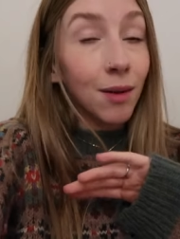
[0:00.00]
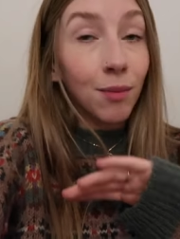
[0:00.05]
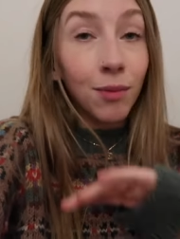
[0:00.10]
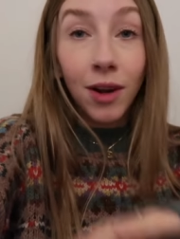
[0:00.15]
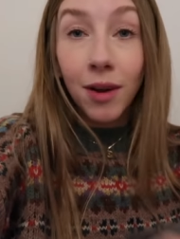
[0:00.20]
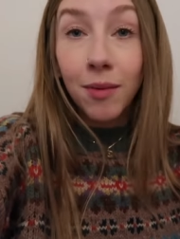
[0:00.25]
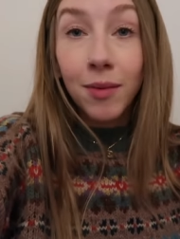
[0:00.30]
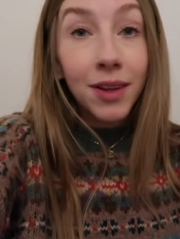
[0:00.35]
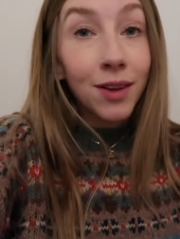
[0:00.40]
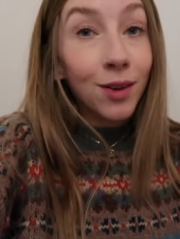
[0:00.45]

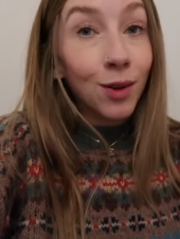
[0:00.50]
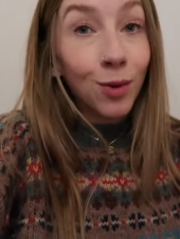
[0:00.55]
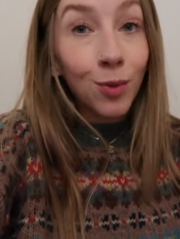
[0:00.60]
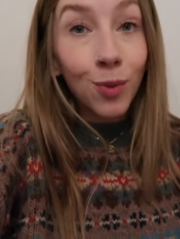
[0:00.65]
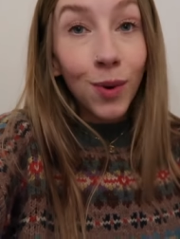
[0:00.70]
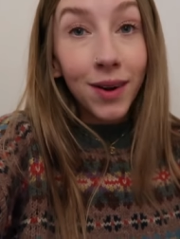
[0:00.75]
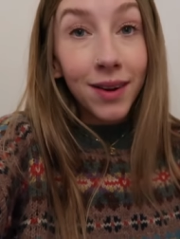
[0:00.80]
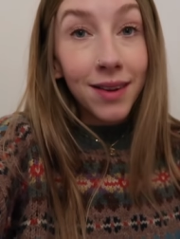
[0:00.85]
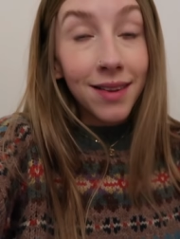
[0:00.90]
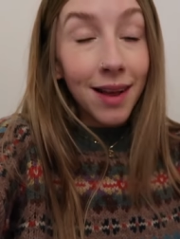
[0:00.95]
sometimes it just
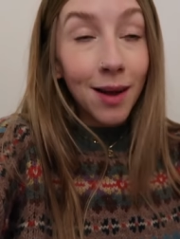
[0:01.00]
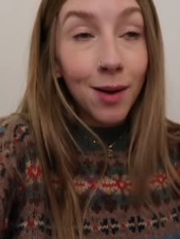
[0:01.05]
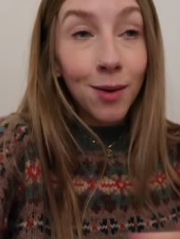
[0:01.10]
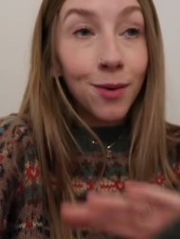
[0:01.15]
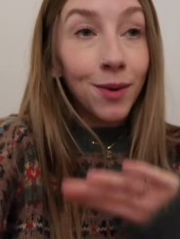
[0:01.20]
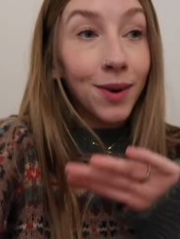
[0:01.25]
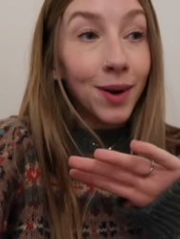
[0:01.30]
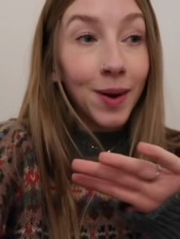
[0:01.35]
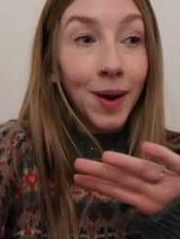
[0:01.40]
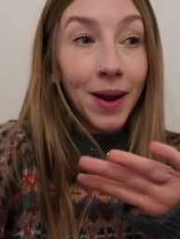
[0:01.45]
works
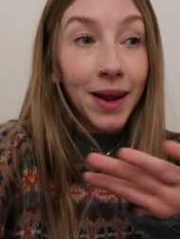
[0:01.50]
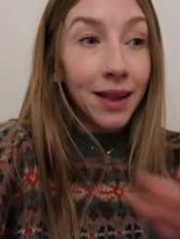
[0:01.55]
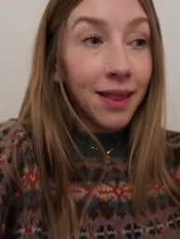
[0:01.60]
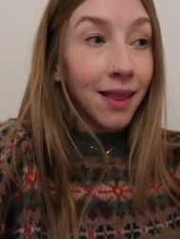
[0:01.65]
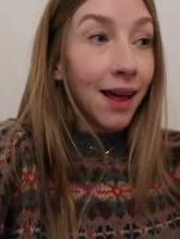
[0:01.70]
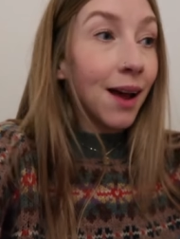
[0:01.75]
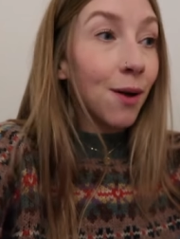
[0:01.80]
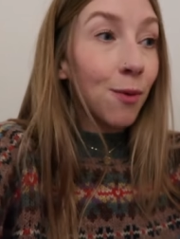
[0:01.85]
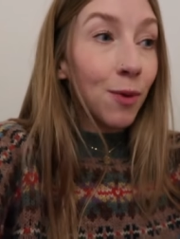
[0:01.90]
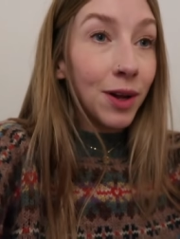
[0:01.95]
out like
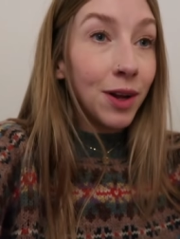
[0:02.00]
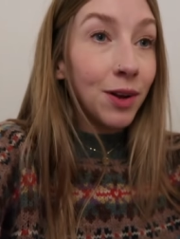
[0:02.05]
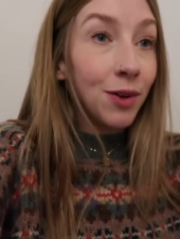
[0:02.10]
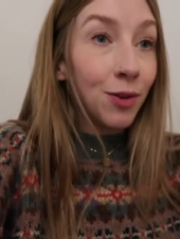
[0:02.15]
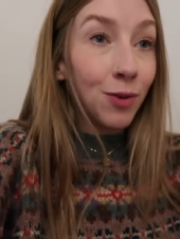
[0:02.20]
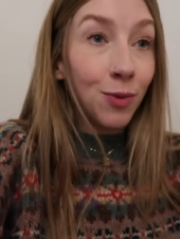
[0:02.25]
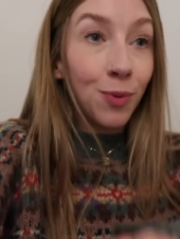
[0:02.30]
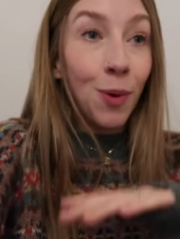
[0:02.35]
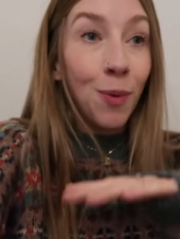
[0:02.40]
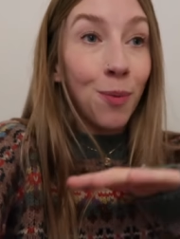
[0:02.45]
that where you
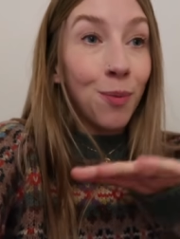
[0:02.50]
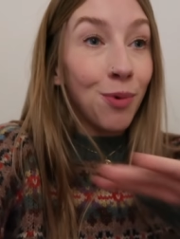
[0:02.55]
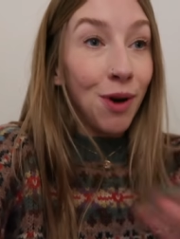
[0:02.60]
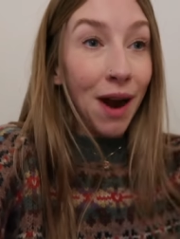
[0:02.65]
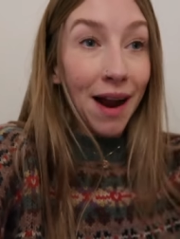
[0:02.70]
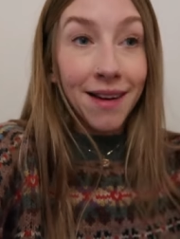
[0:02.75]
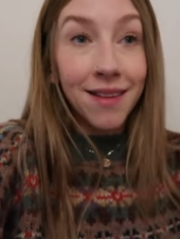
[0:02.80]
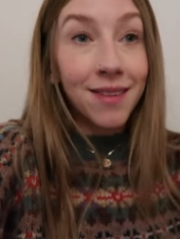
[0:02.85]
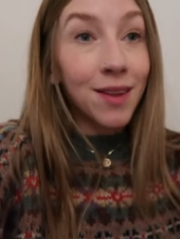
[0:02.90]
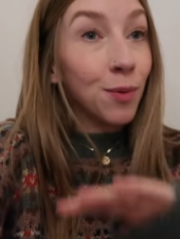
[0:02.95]
just want
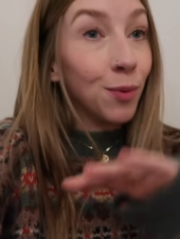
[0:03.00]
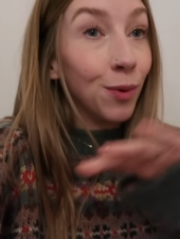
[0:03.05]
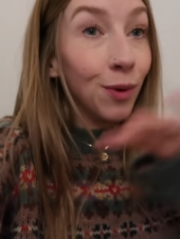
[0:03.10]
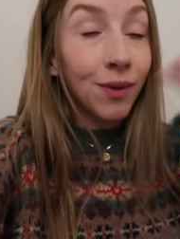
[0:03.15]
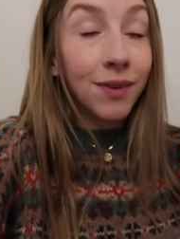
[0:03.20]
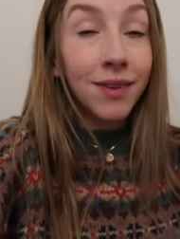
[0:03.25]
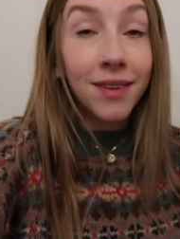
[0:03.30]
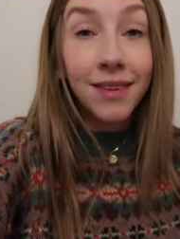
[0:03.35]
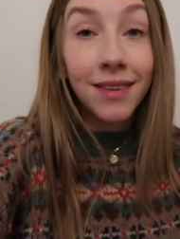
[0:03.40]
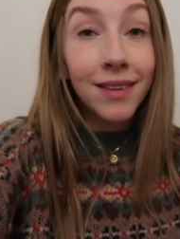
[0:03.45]
brands that
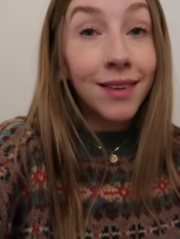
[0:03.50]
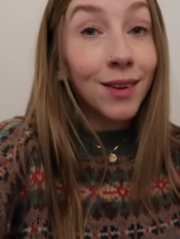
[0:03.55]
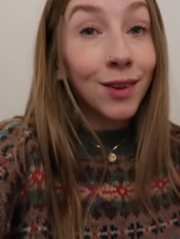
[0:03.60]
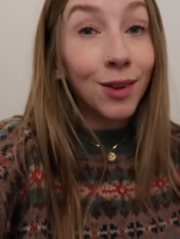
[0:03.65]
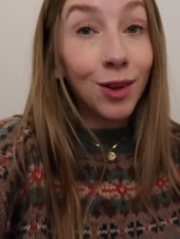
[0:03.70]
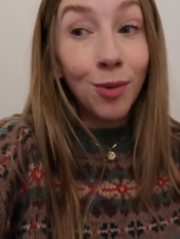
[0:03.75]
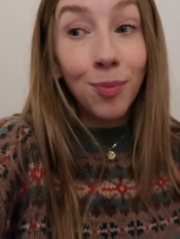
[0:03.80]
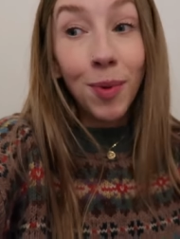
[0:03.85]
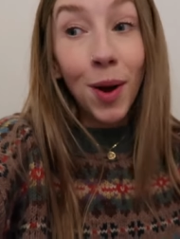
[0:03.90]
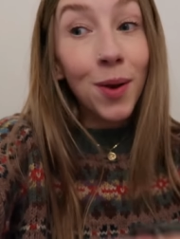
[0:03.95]
want
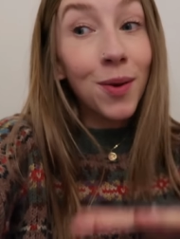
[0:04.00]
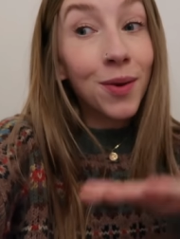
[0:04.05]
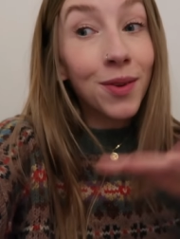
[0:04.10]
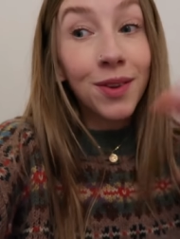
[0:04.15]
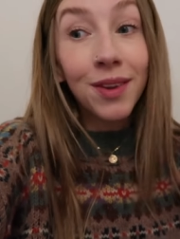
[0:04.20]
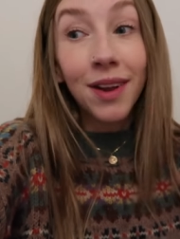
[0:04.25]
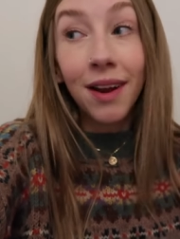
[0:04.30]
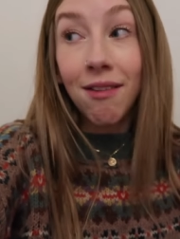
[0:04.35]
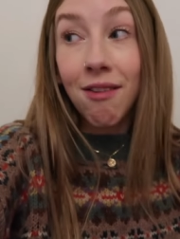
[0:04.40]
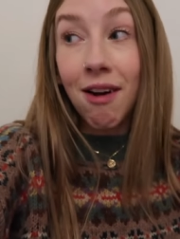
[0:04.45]
to post
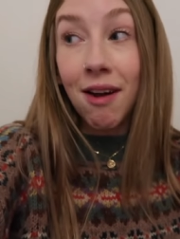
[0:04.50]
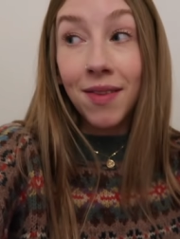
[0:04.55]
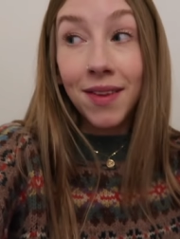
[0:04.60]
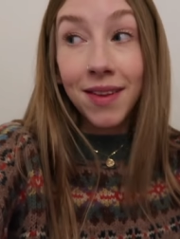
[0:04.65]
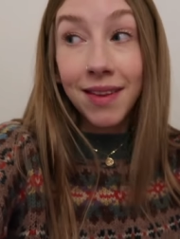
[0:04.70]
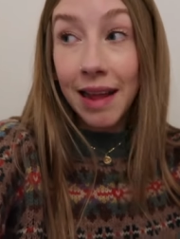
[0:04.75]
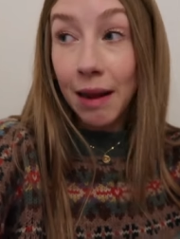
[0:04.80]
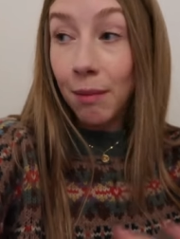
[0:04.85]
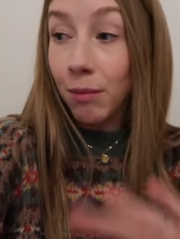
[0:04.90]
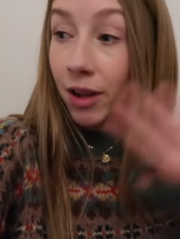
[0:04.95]
around
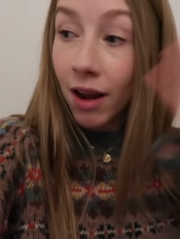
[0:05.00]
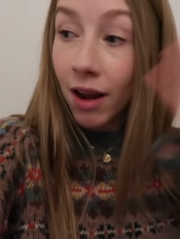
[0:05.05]
the same